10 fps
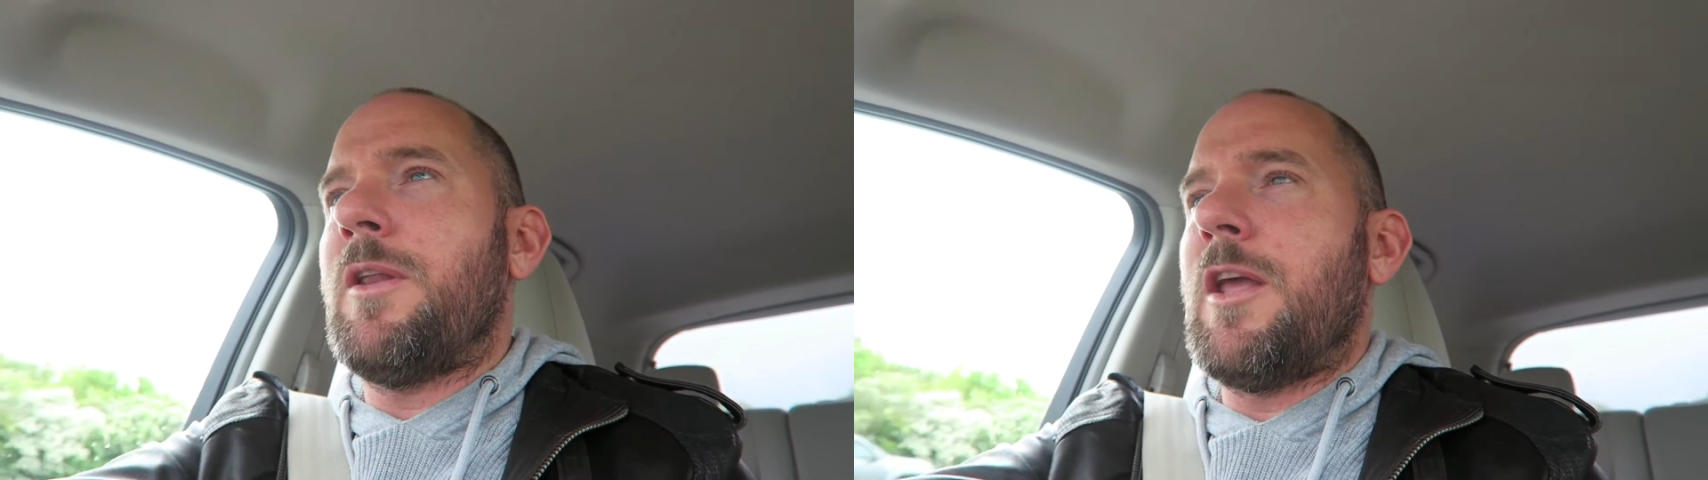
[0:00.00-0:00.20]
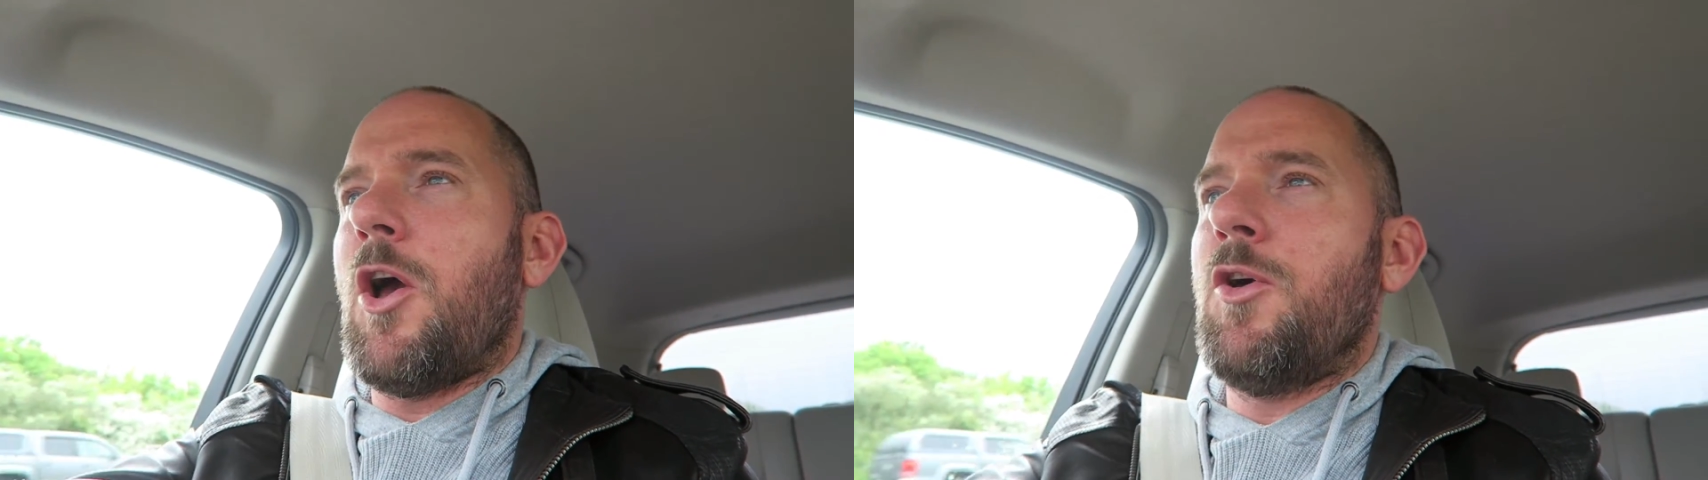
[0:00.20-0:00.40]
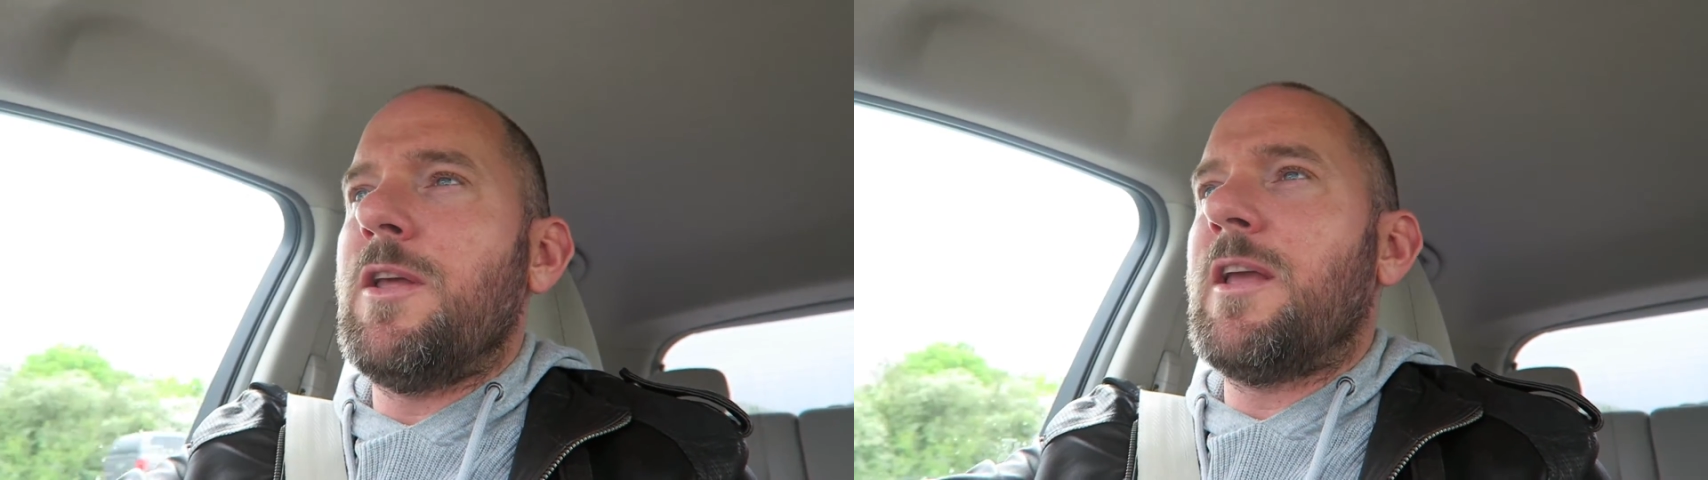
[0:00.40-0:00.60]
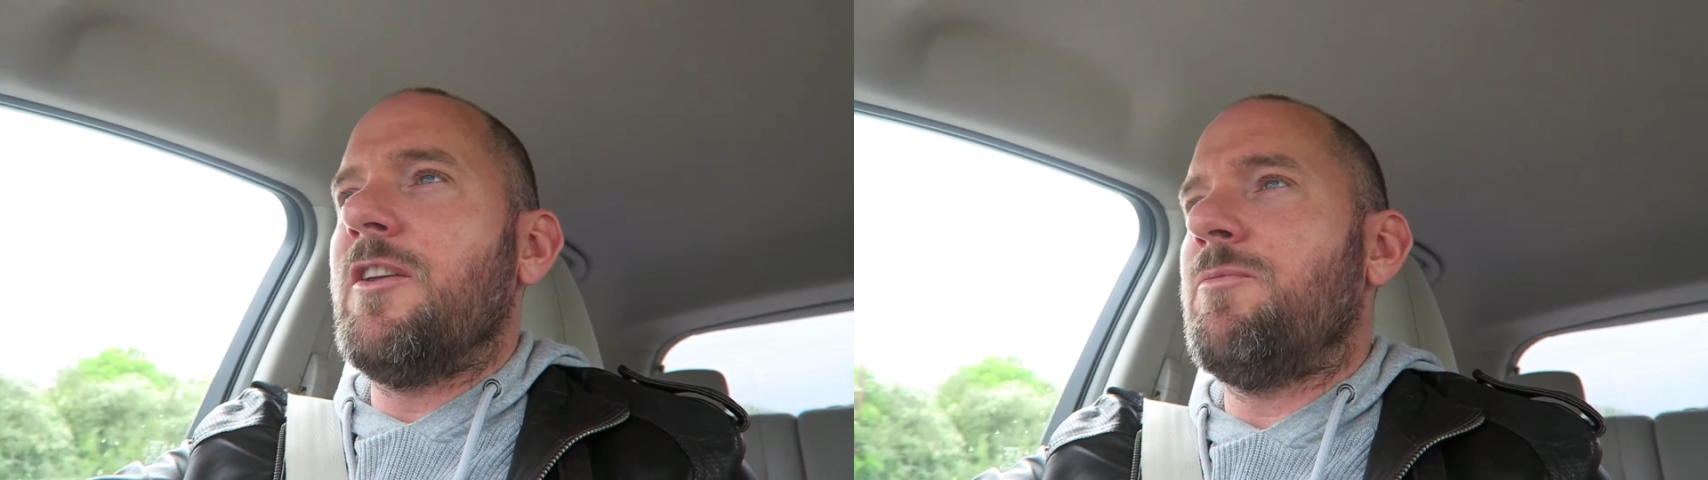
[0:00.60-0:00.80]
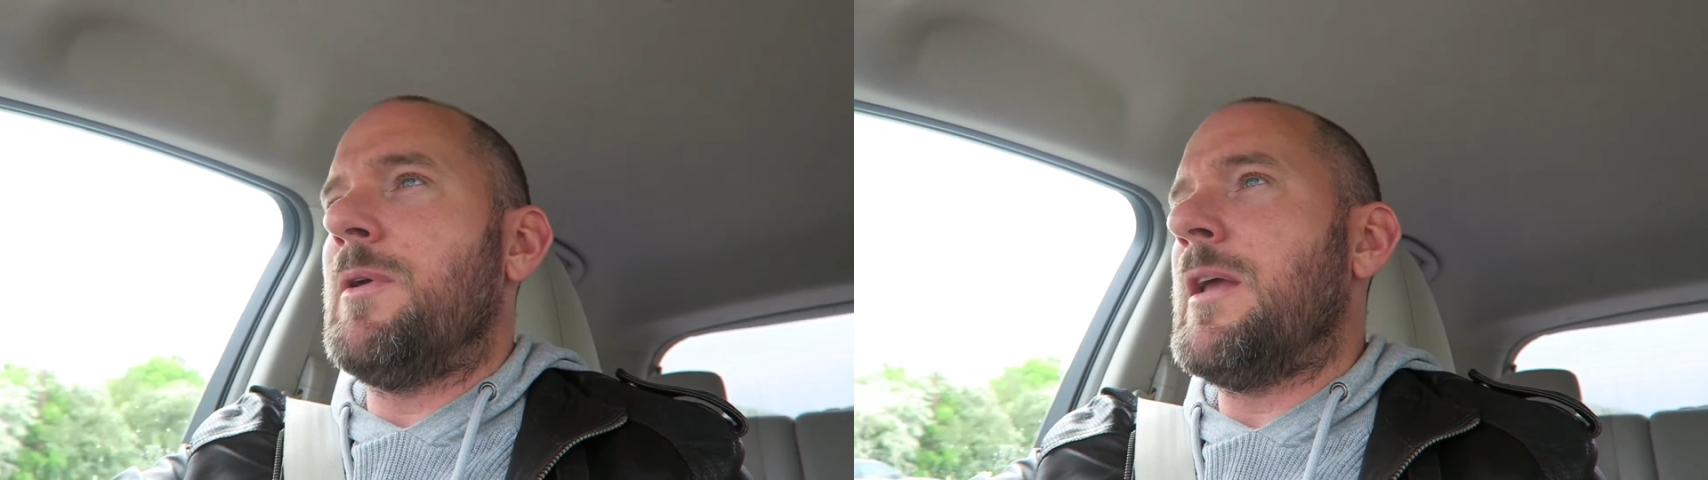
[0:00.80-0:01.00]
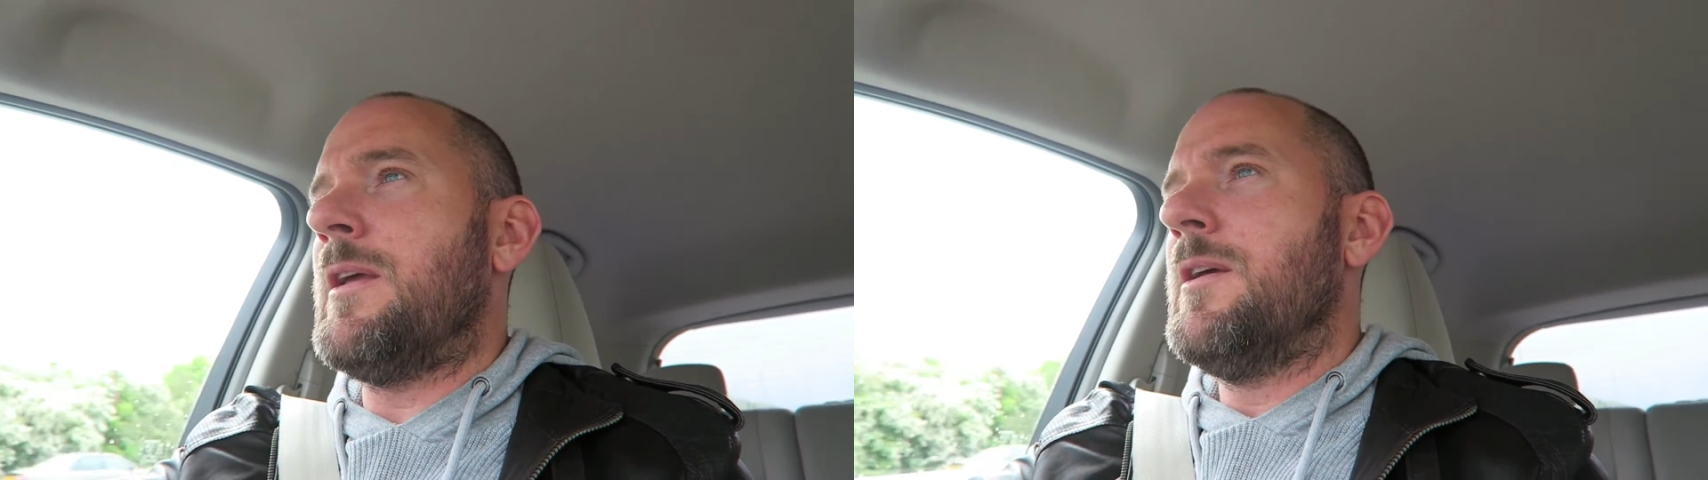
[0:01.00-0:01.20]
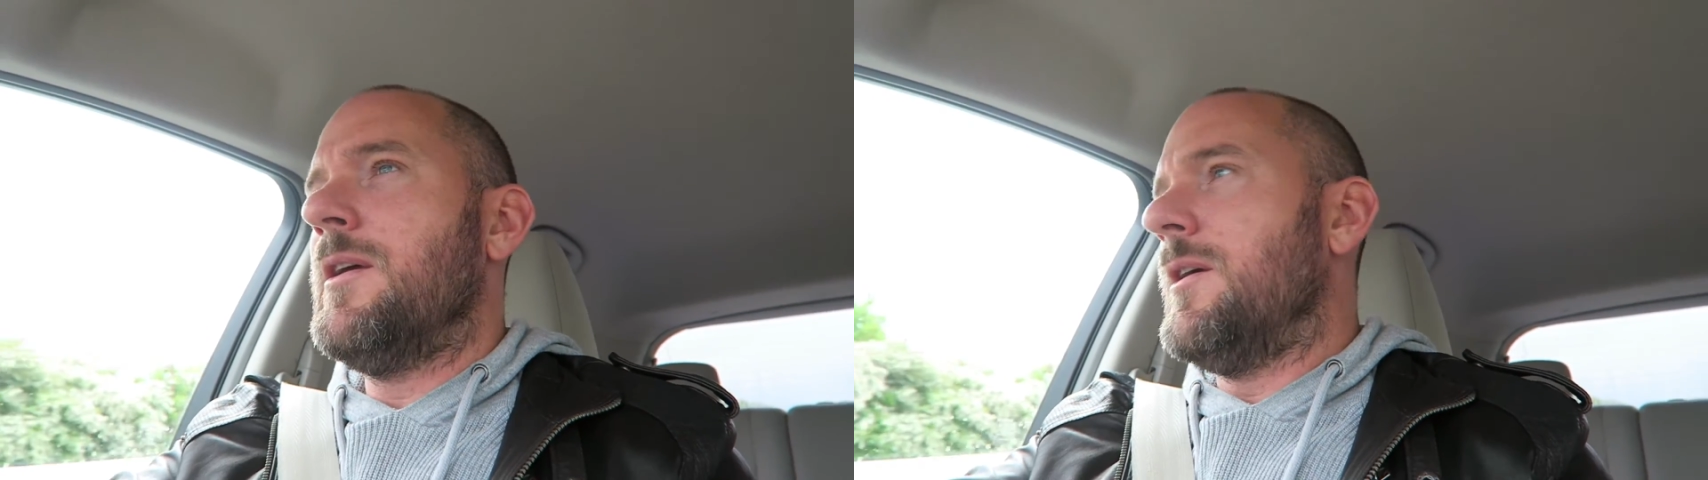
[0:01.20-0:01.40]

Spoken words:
and he only gives me